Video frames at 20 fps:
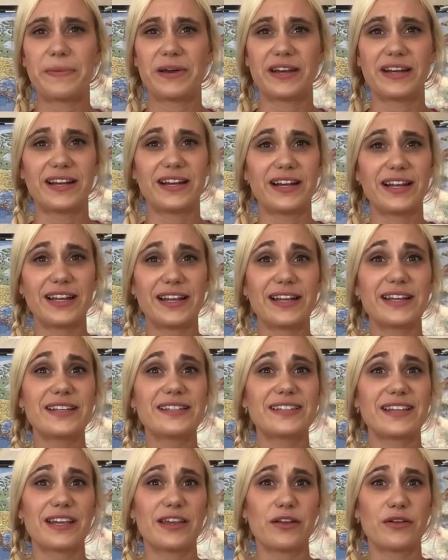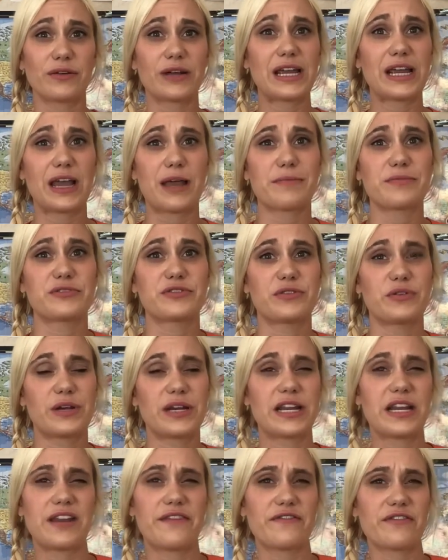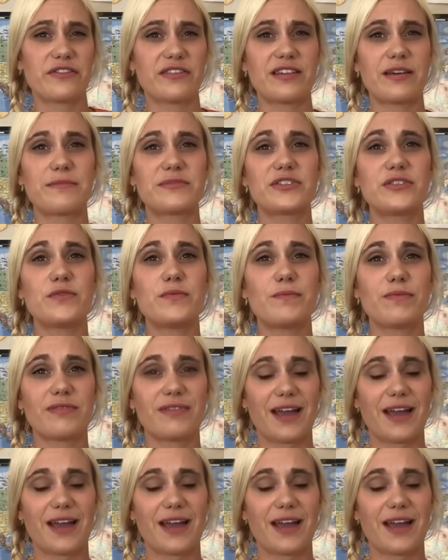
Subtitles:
but it is a great opportunity for them to